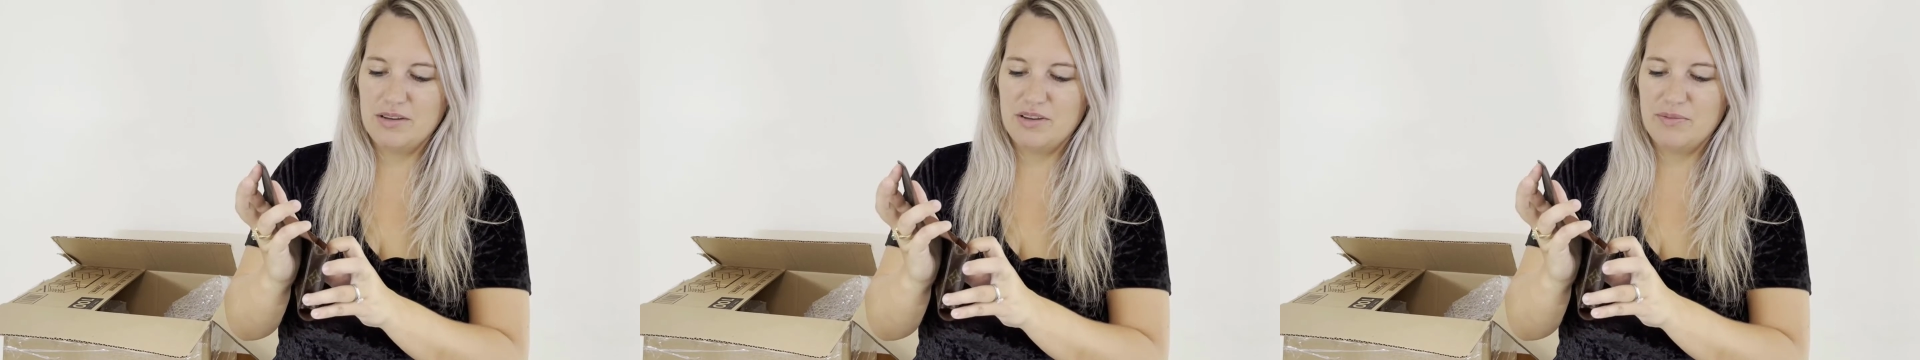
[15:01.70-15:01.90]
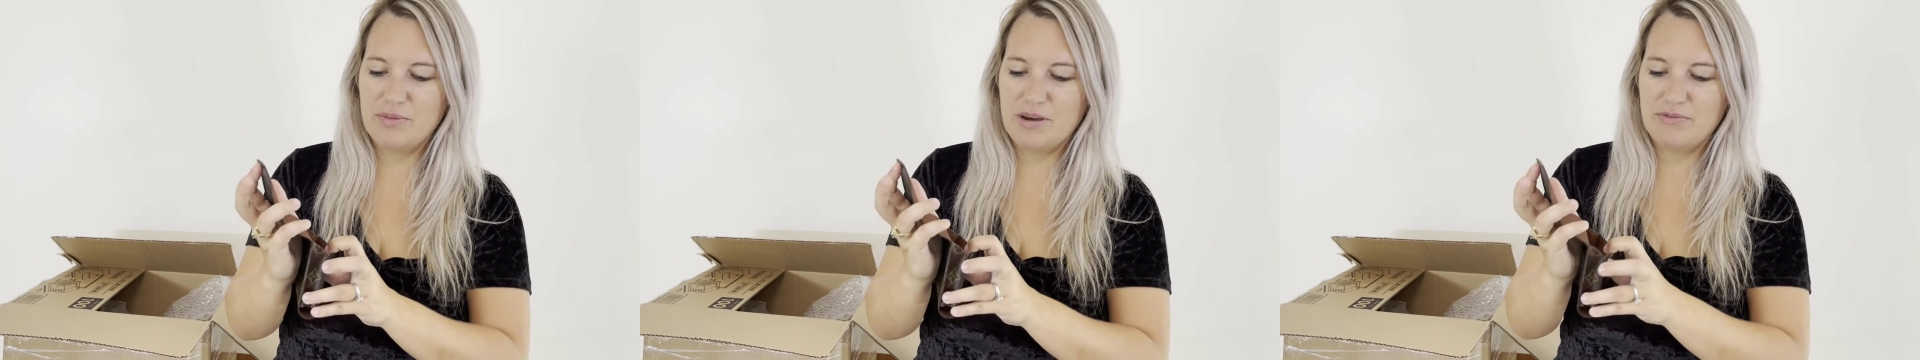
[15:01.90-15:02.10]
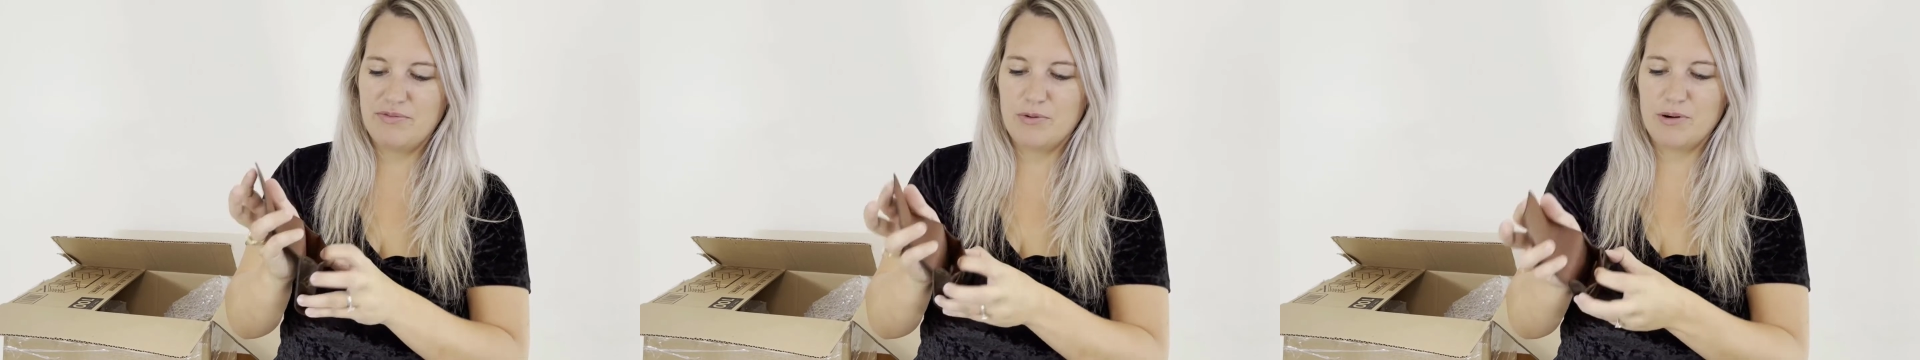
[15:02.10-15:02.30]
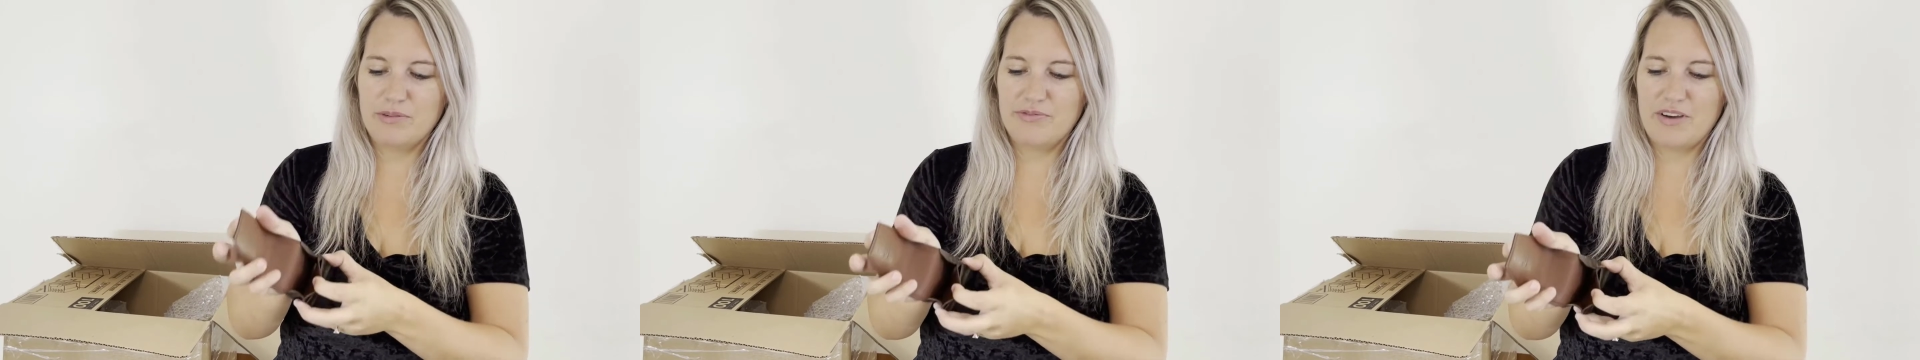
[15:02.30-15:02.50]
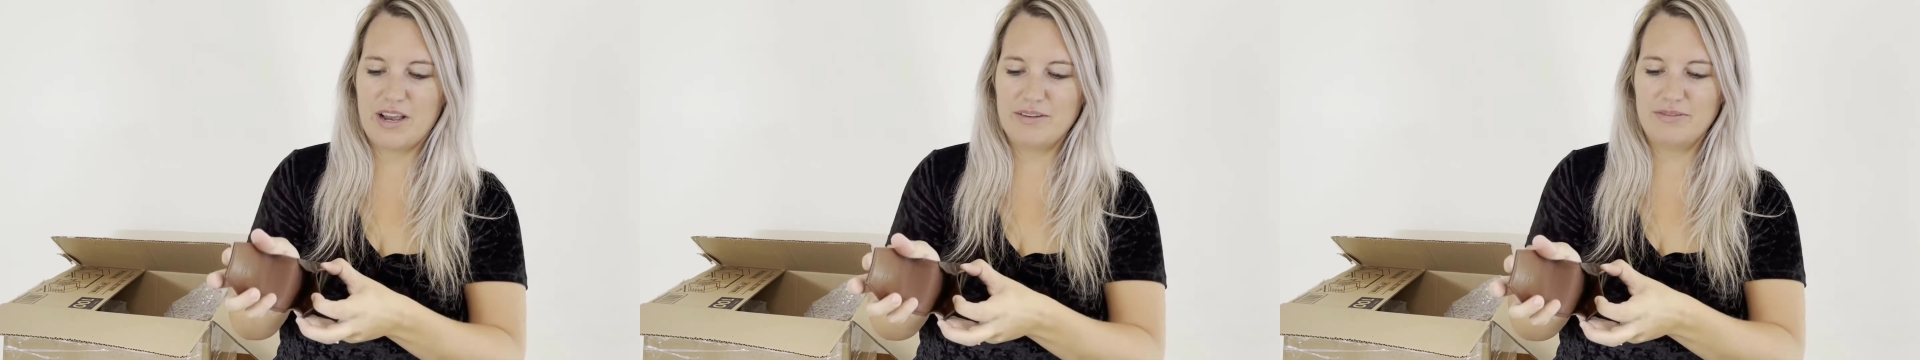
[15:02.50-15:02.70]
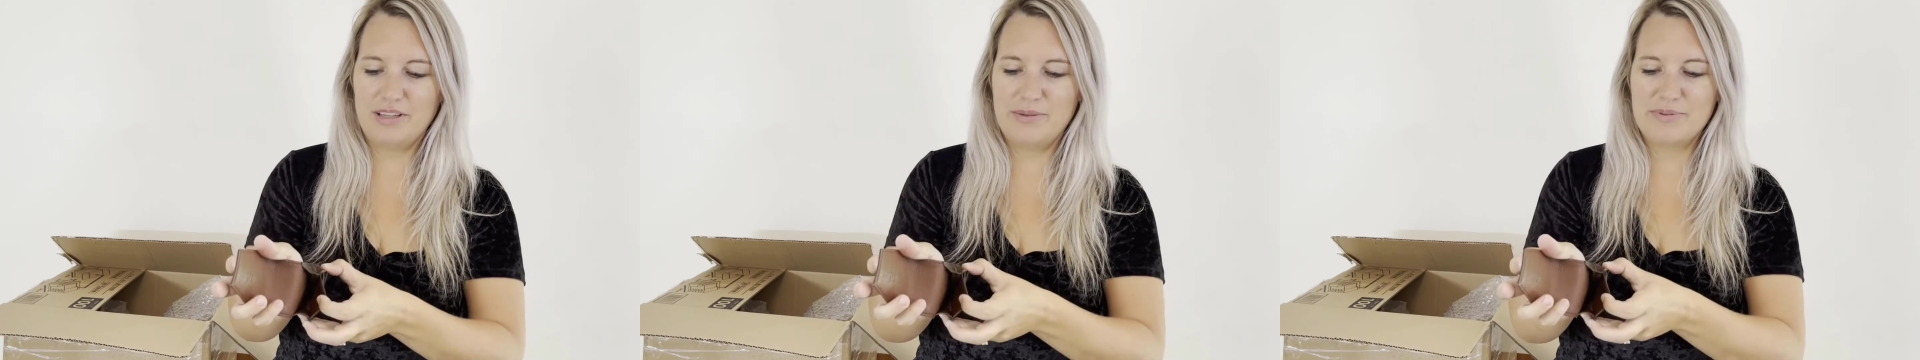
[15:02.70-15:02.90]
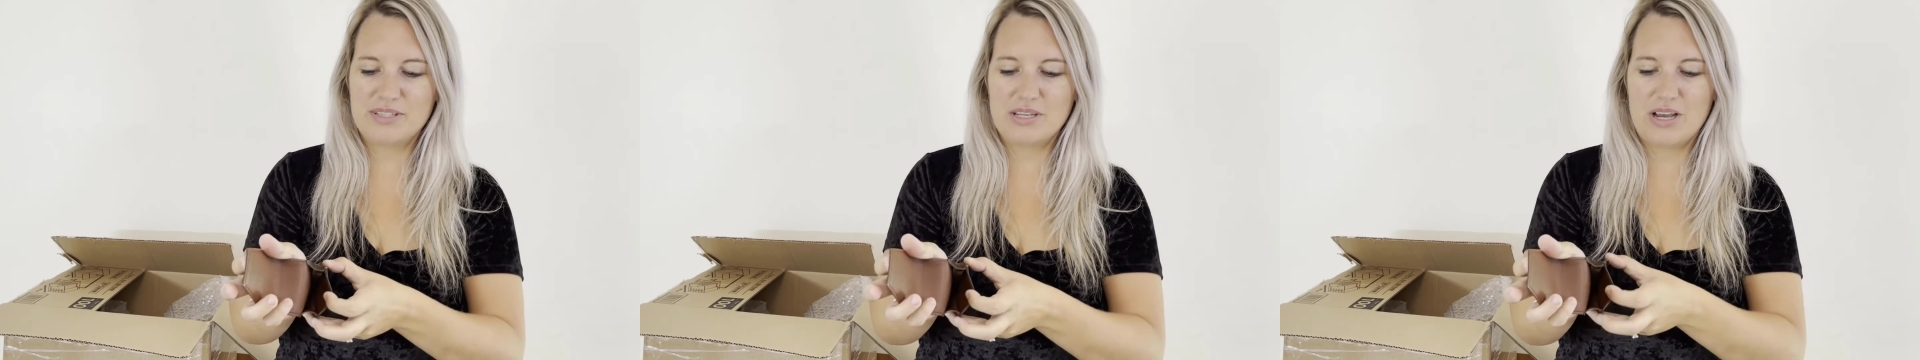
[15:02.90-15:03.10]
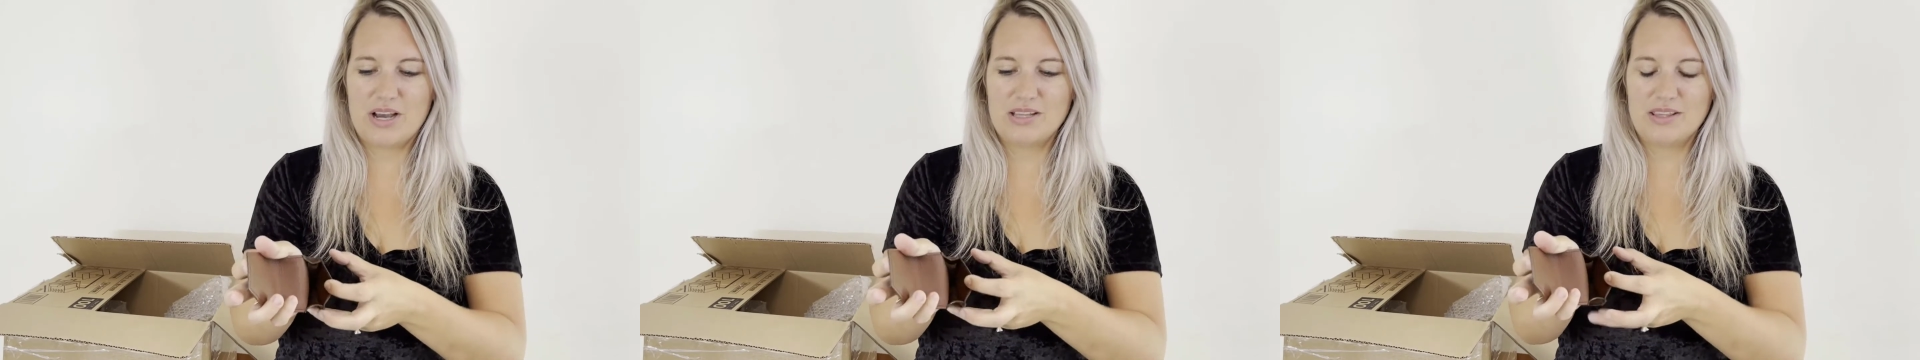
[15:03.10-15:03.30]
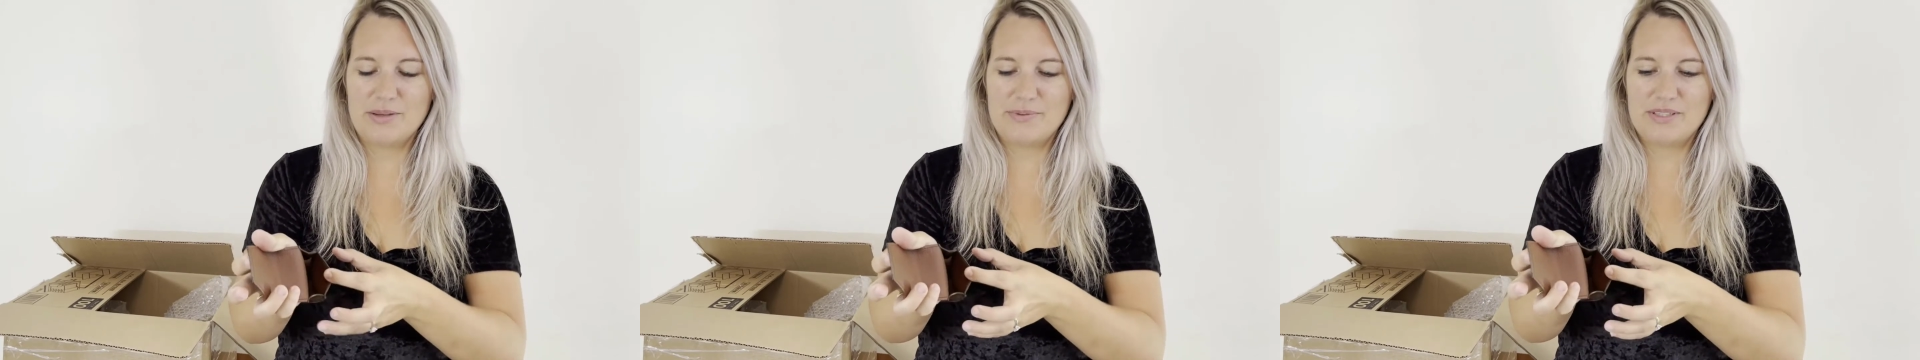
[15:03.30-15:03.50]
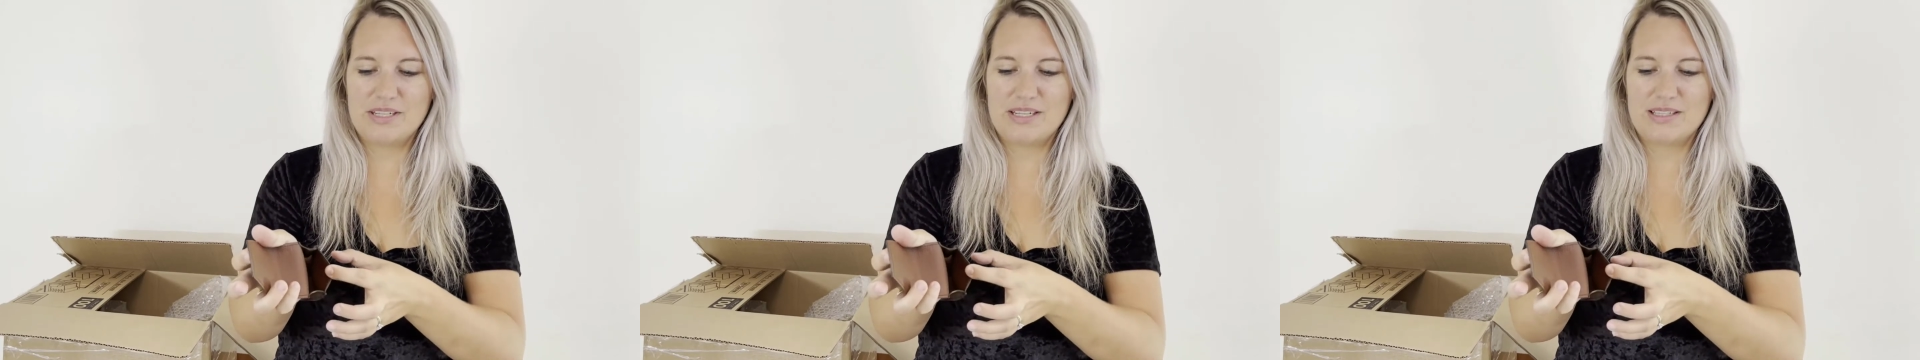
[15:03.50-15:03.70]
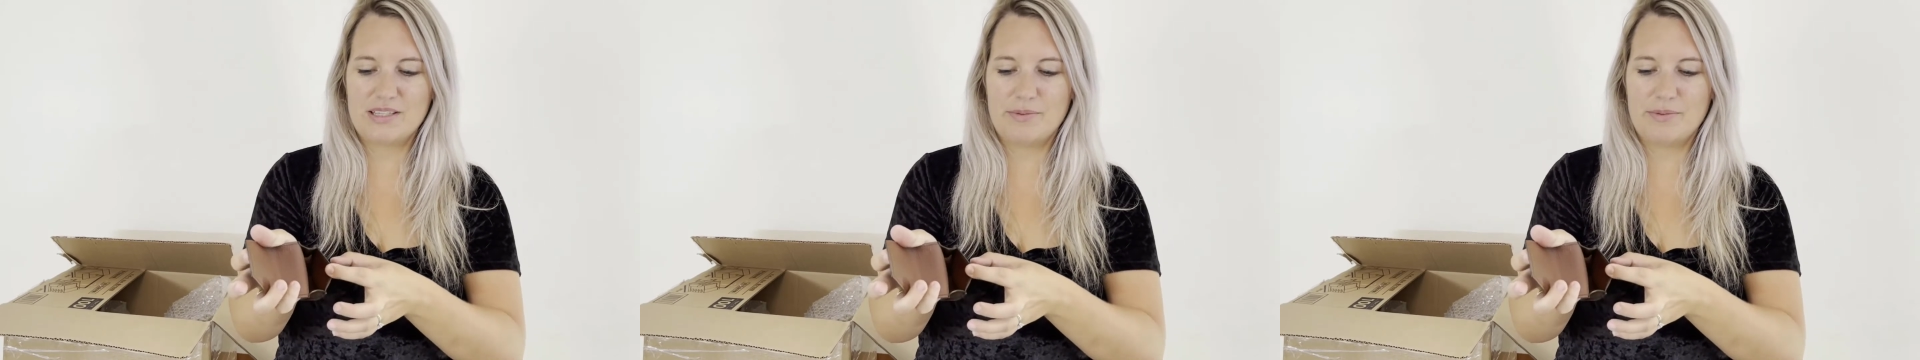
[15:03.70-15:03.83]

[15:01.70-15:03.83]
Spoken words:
4 or 5 lipsticks,